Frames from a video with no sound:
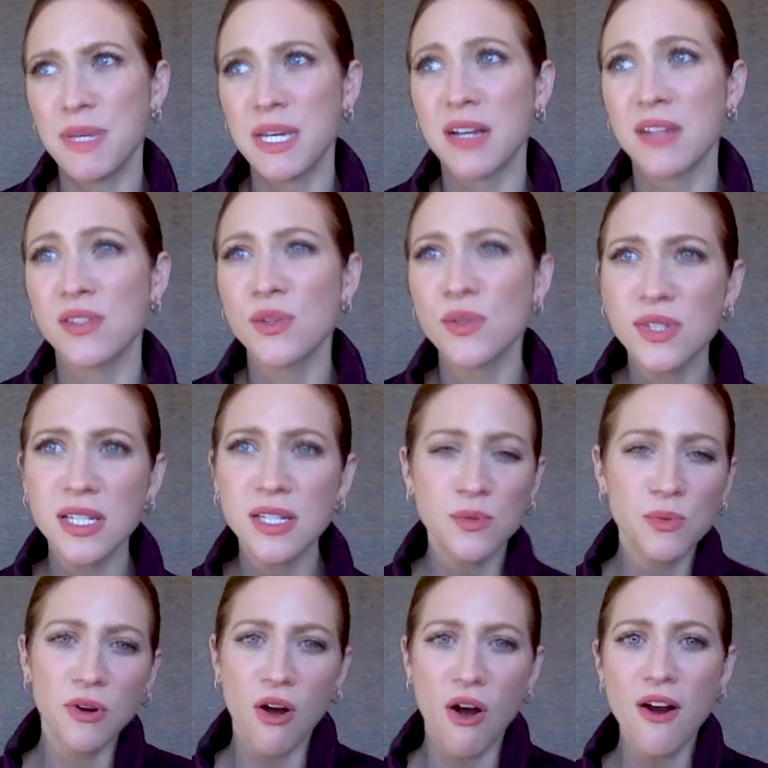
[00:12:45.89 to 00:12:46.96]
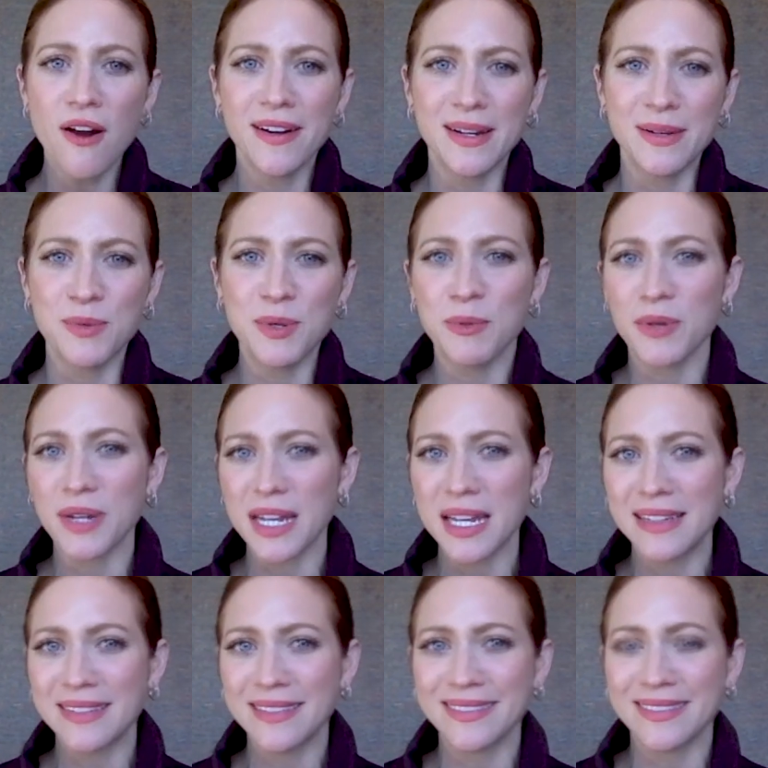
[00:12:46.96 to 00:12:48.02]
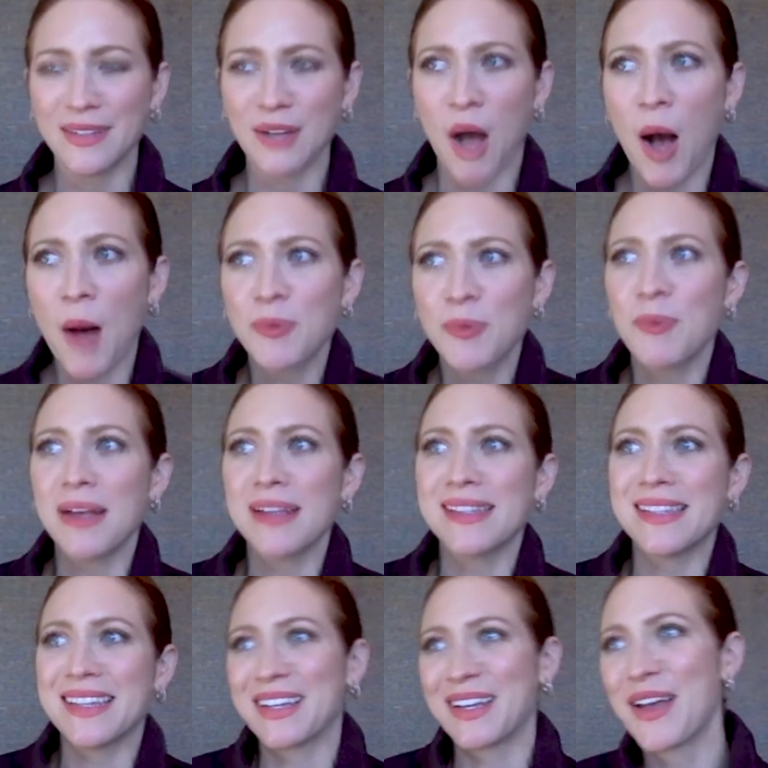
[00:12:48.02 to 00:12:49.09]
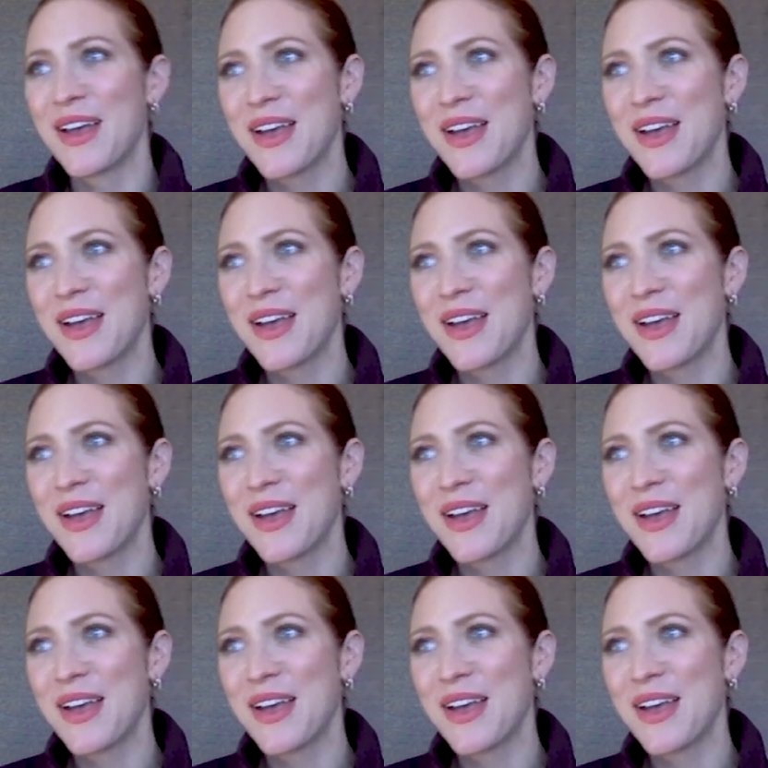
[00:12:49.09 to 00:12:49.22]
because those scenes were hard and we were in compromising